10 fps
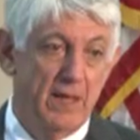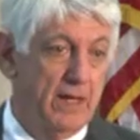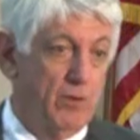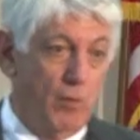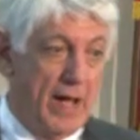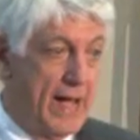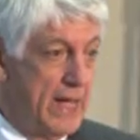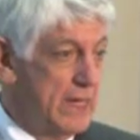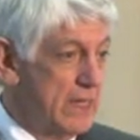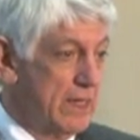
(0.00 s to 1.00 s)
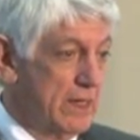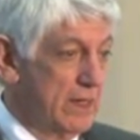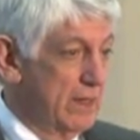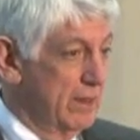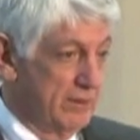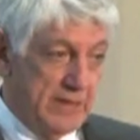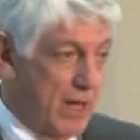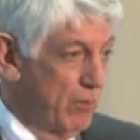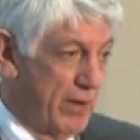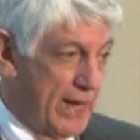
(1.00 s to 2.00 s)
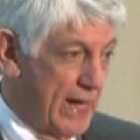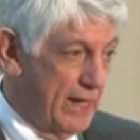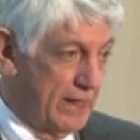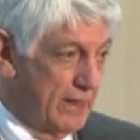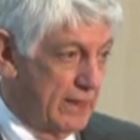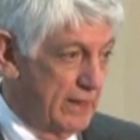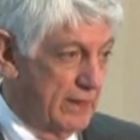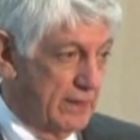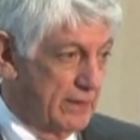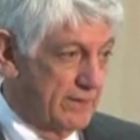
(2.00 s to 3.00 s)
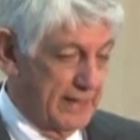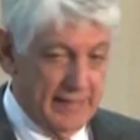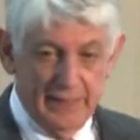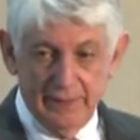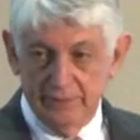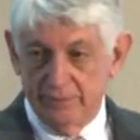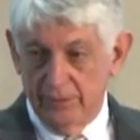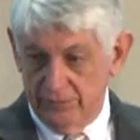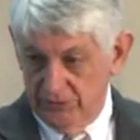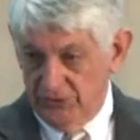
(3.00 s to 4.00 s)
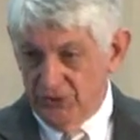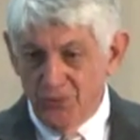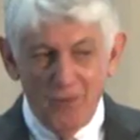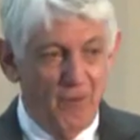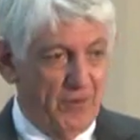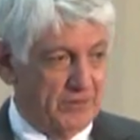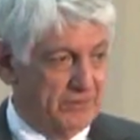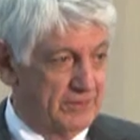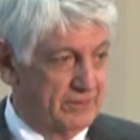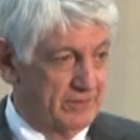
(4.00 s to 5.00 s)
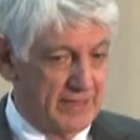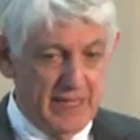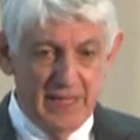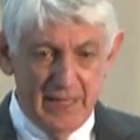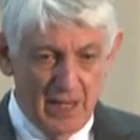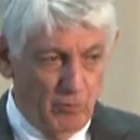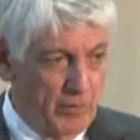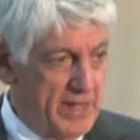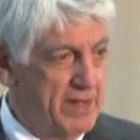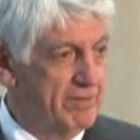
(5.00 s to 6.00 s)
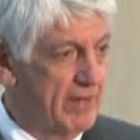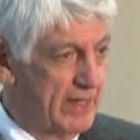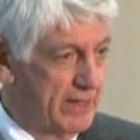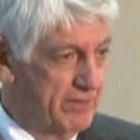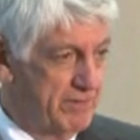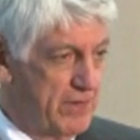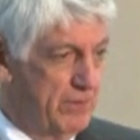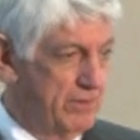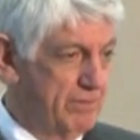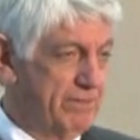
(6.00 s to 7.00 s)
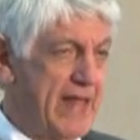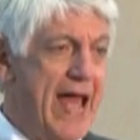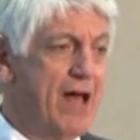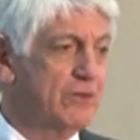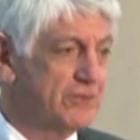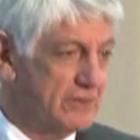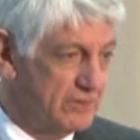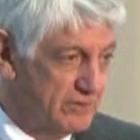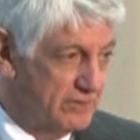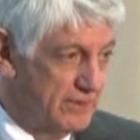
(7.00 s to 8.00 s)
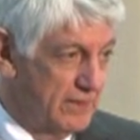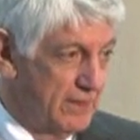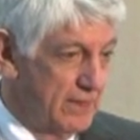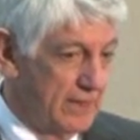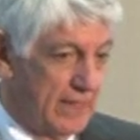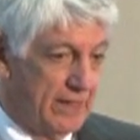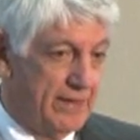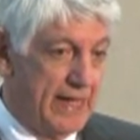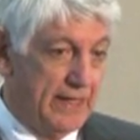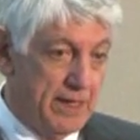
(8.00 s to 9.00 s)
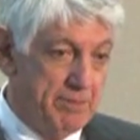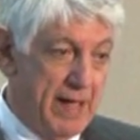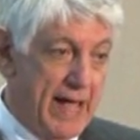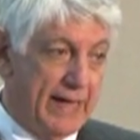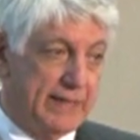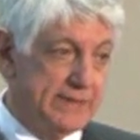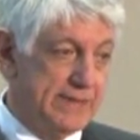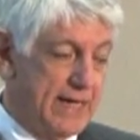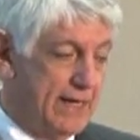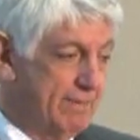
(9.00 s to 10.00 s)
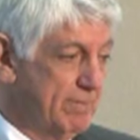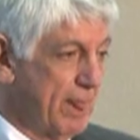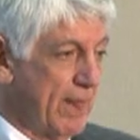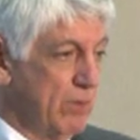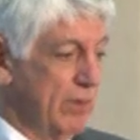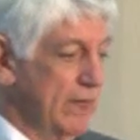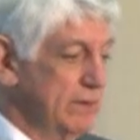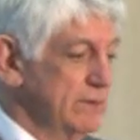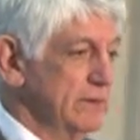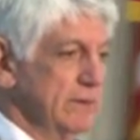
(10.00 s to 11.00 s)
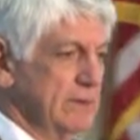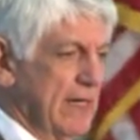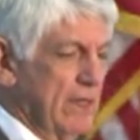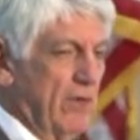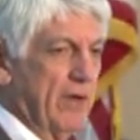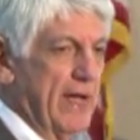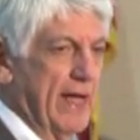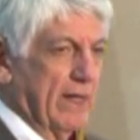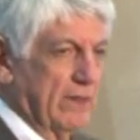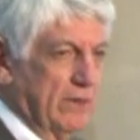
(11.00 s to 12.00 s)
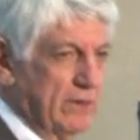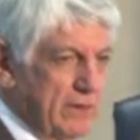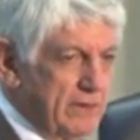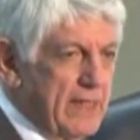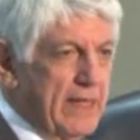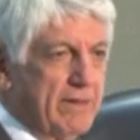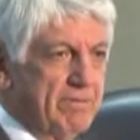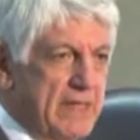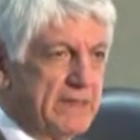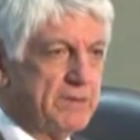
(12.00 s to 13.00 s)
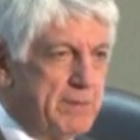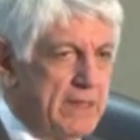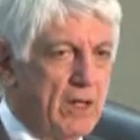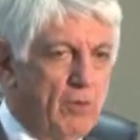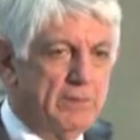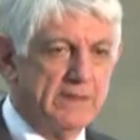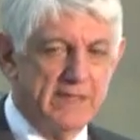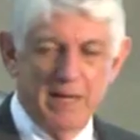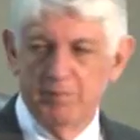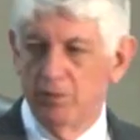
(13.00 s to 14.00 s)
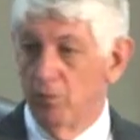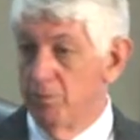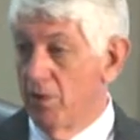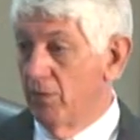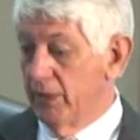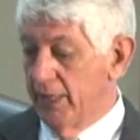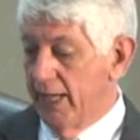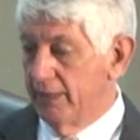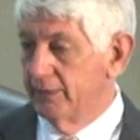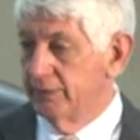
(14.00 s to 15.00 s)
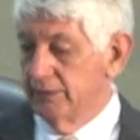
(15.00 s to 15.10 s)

Why? That's not what I think. The jurors. Again, now we have interviewed thousands, and they come back and say, well, that lawyer had they convinced me in the opening statement, and we broke it down, and